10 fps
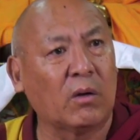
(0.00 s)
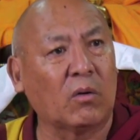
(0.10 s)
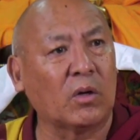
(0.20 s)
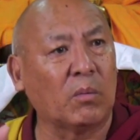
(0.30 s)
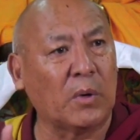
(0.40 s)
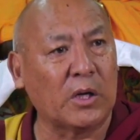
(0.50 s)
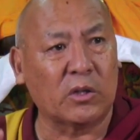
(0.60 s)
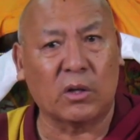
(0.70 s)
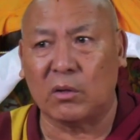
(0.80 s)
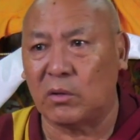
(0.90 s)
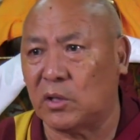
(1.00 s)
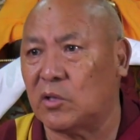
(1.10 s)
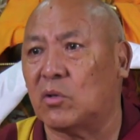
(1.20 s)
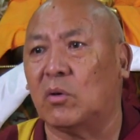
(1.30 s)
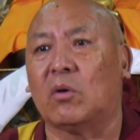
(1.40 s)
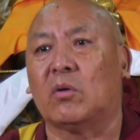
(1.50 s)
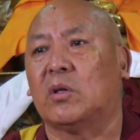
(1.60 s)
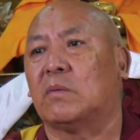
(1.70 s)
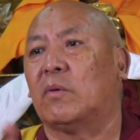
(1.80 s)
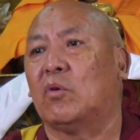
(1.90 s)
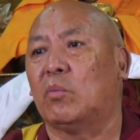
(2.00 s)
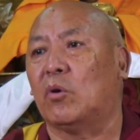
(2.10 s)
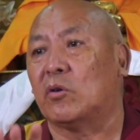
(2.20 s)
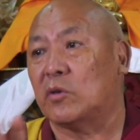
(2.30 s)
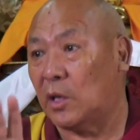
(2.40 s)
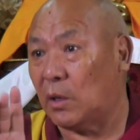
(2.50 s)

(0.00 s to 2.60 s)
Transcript: contemplation, just on these few points